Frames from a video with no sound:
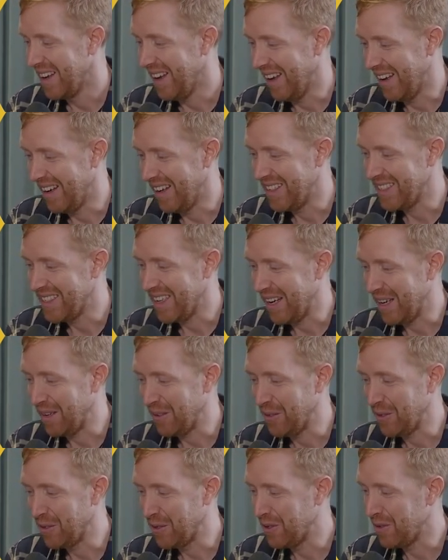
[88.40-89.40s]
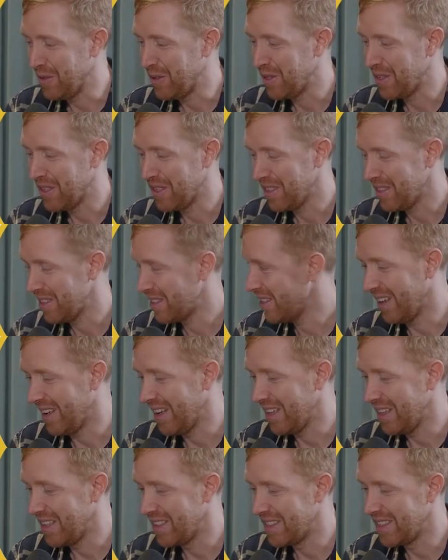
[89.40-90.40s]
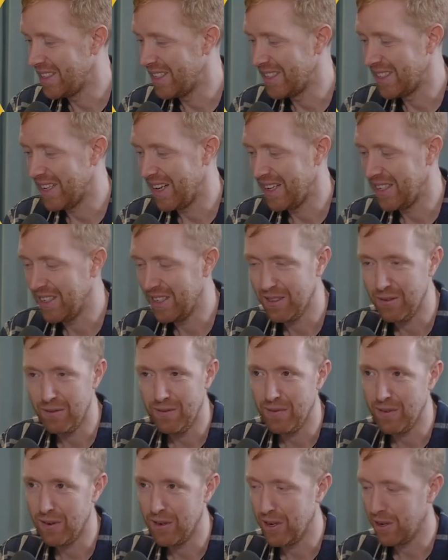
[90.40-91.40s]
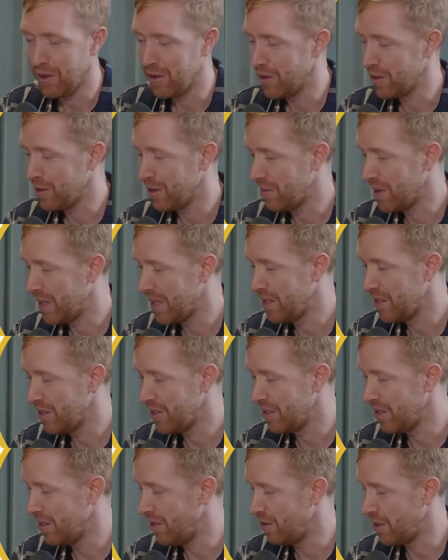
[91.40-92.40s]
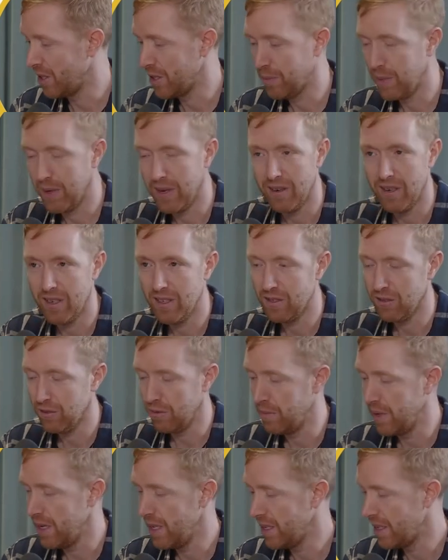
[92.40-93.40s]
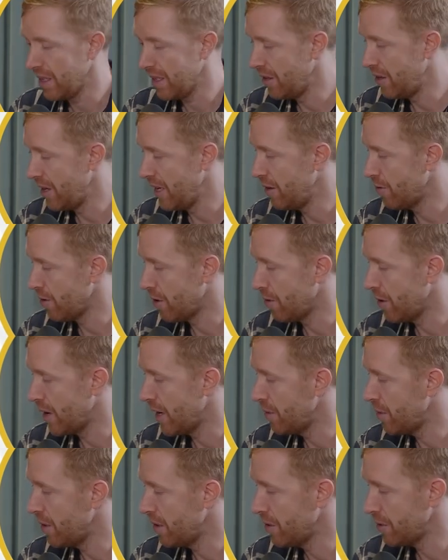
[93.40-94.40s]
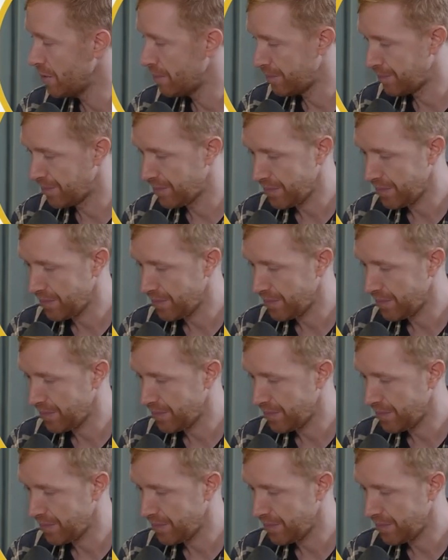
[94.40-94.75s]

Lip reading: There's add-on services that's designed to further customize your experience to meet unique requirements.